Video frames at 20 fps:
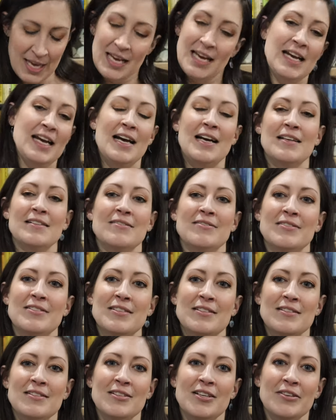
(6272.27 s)
And,
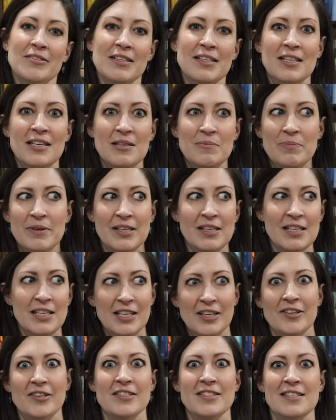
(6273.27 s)
you know, it had been a
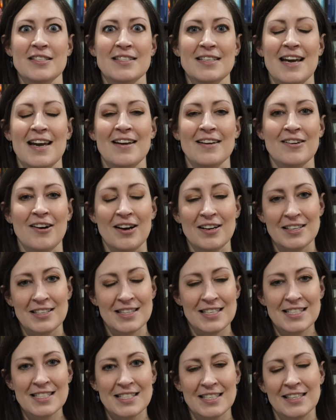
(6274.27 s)
year since I had gone in
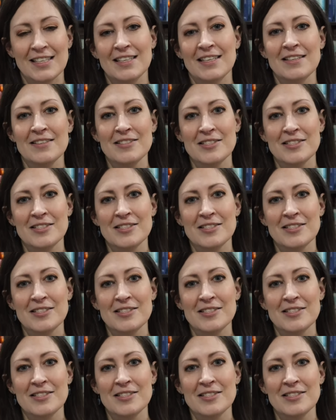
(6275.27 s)
the city.